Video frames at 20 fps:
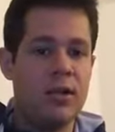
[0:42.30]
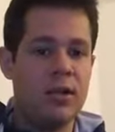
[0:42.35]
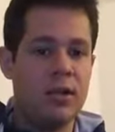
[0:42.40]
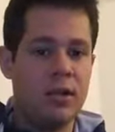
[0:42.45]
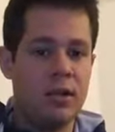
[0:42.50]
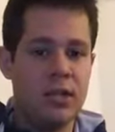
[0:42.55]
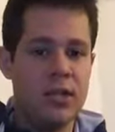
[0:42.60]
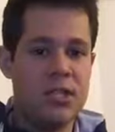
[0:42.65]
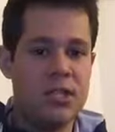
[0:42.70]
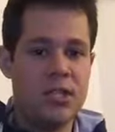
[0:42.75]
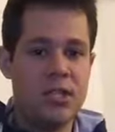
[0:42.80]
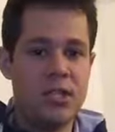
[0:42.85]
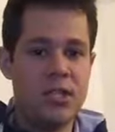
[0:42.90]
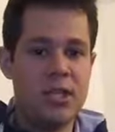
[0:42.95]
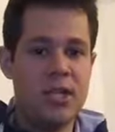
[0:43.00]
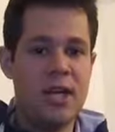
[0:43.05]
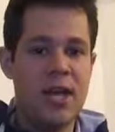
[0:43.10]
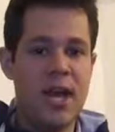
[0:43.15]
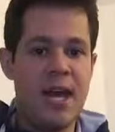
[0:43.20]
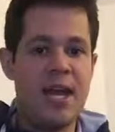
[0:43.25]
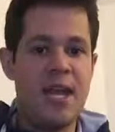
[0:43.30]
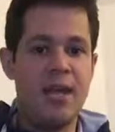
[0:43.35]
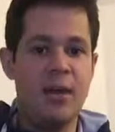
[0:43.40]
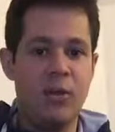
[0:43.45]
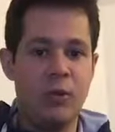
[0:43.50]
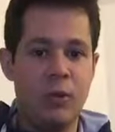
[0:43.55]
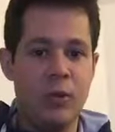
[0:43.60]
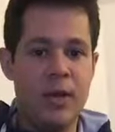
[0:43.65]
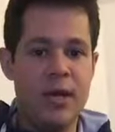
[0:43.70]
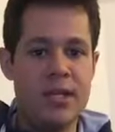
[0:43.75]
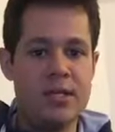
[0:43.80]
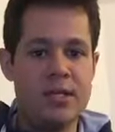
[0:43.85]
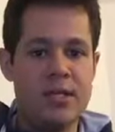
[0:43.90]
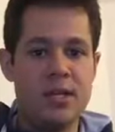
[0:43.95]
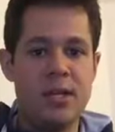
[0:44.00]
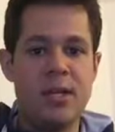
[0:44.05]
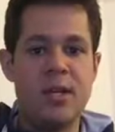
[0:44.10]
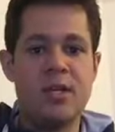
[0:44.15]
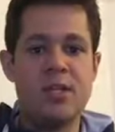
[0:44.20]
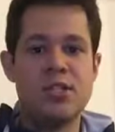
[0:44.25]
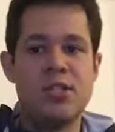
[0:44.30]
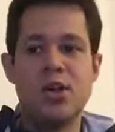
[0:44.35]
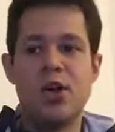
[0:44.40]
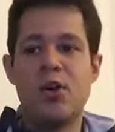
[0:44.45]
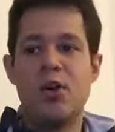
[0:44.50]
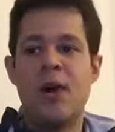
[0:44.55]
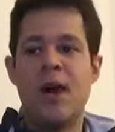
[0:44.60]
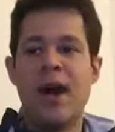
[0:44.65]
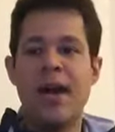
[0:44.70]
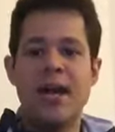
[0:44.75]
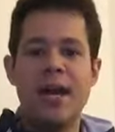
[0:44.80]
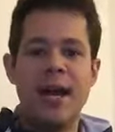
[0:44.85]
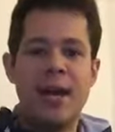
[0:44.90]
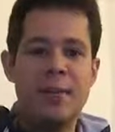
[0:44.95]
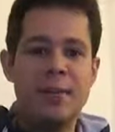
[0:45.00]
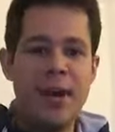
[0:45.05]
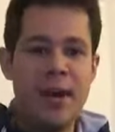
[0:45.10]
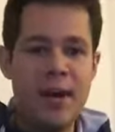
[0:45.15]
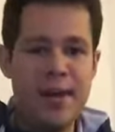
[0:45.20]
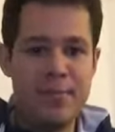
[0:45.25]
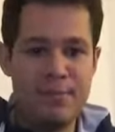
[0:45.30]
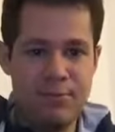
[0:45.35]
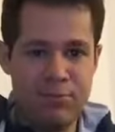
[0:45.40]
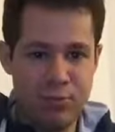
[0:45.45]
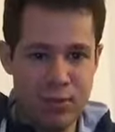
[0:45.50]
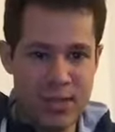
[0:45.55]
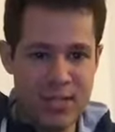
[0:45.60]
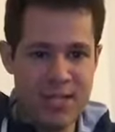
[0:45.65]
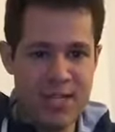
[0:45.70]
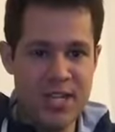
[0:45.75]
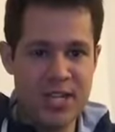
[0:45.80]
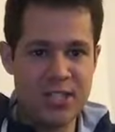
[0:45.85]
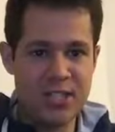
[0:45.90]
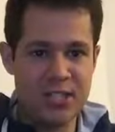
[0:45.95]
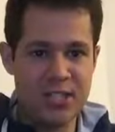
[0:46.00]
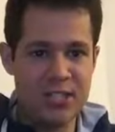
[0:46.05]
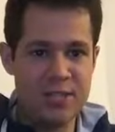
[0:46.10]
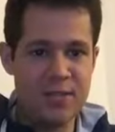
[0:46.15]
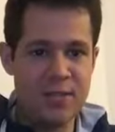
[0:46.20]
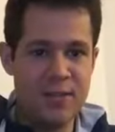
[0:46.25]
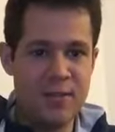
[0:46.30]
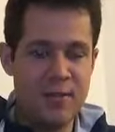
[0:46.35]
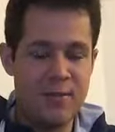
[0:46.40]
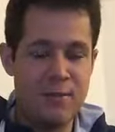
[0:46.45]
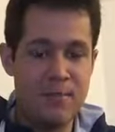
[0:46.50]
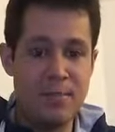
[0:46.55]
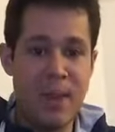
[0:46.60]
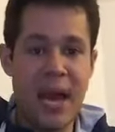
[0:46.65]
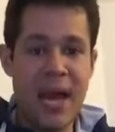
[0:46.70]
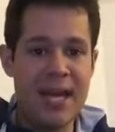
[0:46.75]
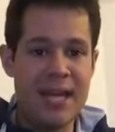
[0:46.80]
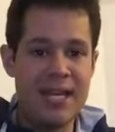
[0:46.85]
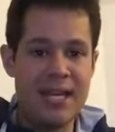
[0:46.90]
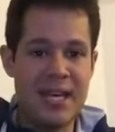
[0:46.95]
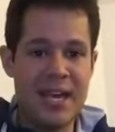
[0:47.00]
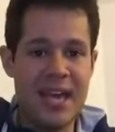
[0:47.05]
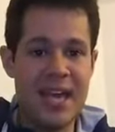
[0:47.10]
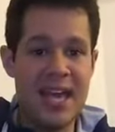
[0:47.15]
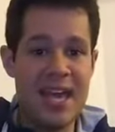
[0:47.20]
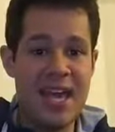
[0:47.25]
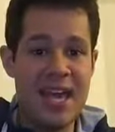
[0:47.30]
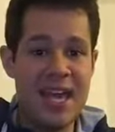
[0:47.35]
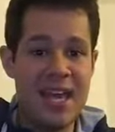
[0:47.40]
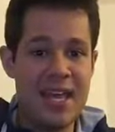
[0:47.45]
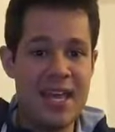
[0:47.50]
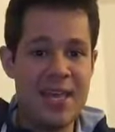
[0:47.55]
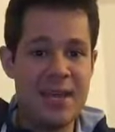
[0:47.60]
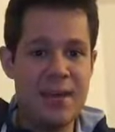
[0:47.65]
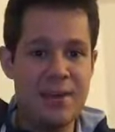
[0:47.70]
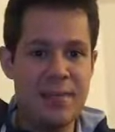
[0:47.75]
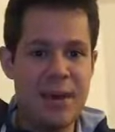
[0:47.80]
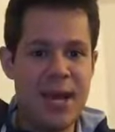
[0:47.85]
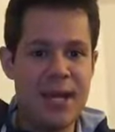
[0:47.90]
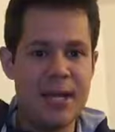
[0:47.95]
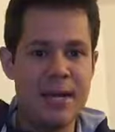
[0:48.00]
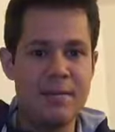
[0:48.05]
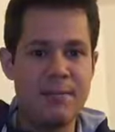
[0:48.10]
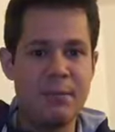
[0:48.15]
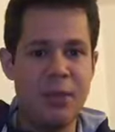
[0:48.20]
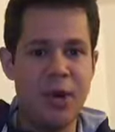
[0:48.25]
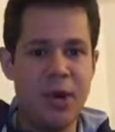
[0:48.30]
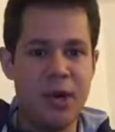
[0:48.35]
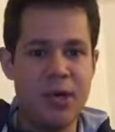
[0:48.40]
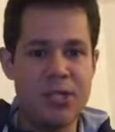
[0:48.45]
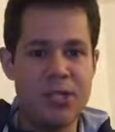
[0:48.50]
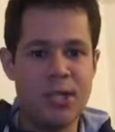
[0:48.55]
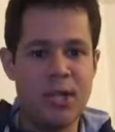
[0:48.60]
clinching the NL West. So I got my predictions back in March.